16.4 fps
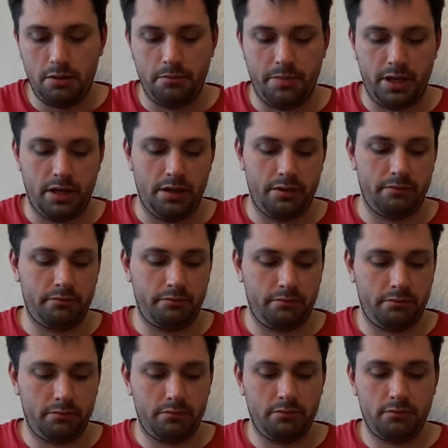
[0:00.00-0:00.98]
But
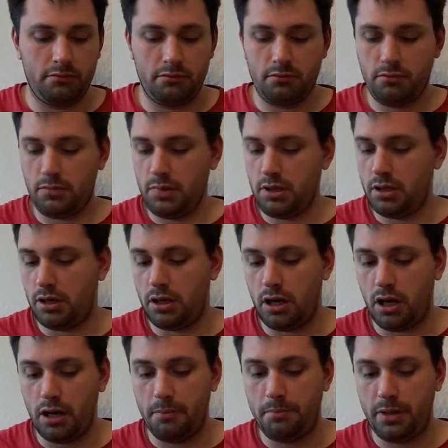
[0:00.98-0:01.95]

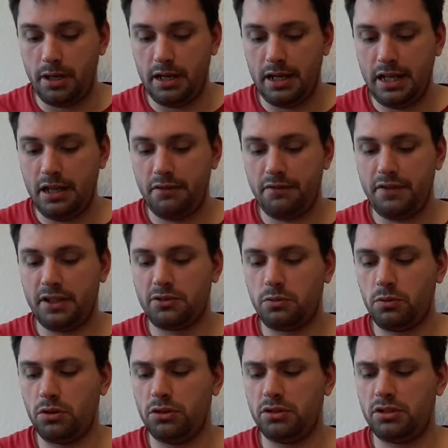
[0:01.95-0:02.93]
I believe this
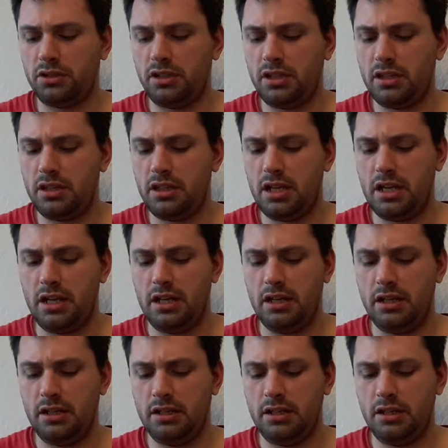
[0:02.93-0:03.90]
was the